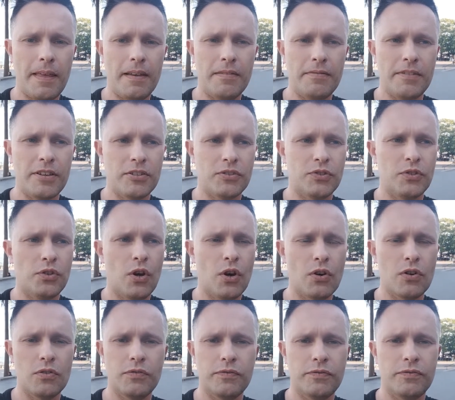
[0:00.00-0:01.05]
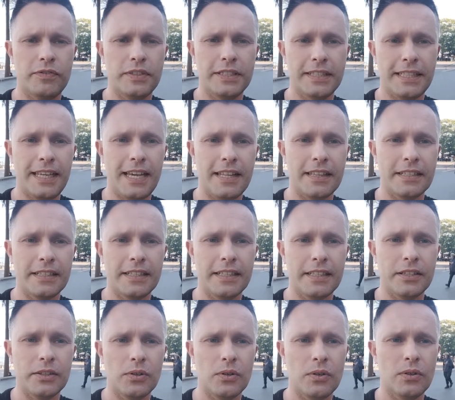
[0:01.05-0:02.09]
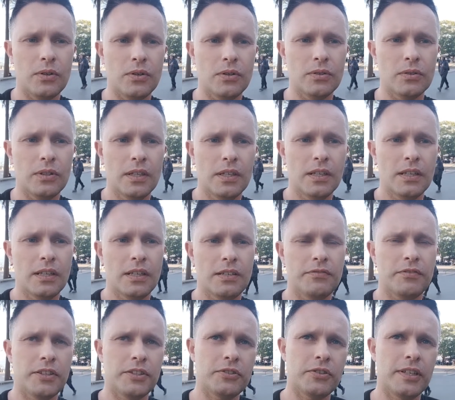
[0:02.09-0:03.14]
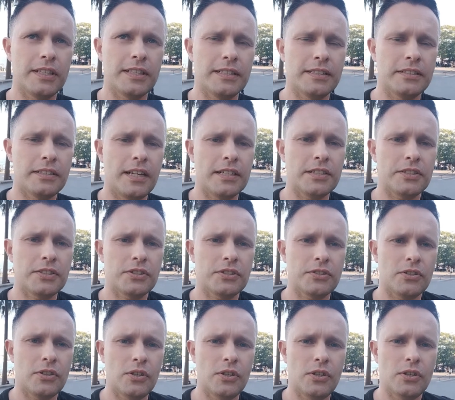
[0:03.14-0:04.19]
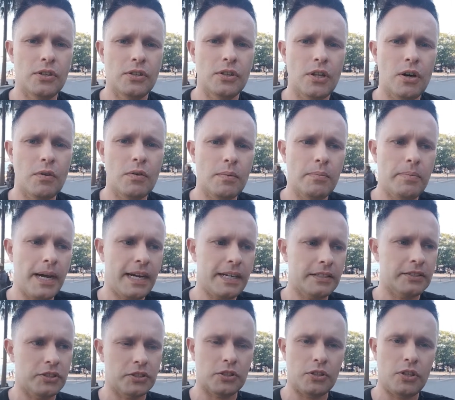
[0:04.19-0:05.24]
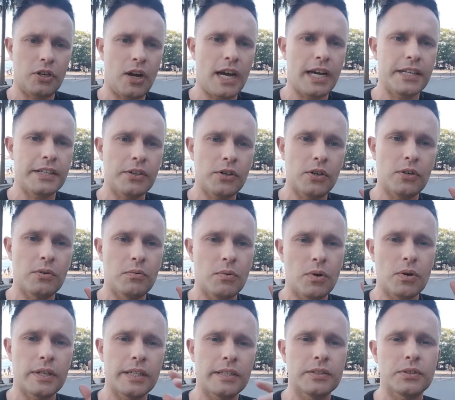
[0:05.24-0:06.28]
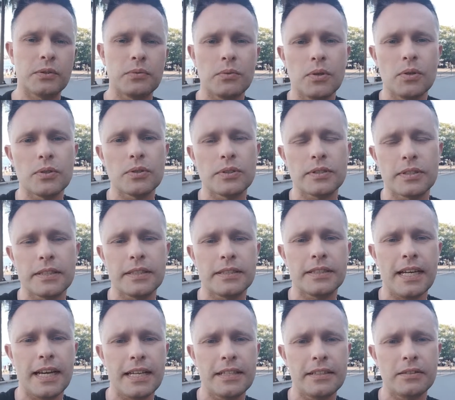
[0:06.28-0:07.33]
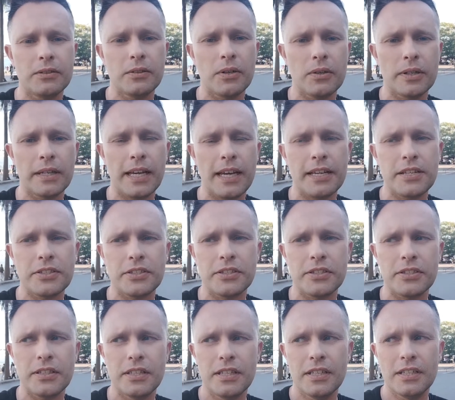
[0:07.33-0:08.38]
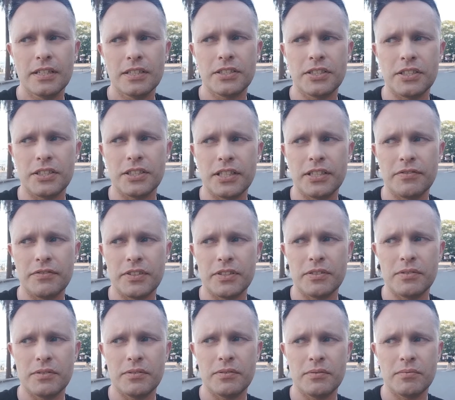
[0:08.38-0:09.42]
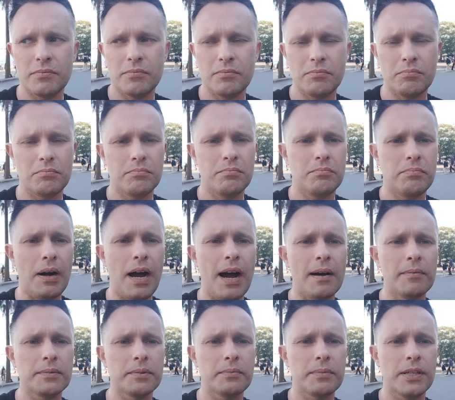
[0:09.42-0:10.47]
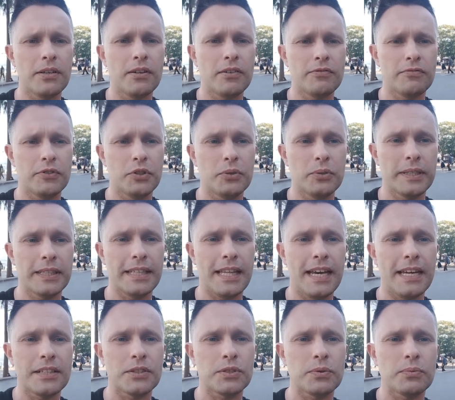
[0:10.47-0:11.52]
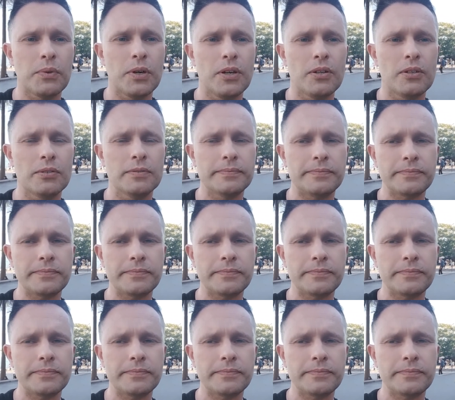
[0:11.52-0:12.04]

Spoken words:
There's no physicality at all. If I try to touch her lower back, just guiding her, walking towards the date location, she's even palmed me off for doing that as well.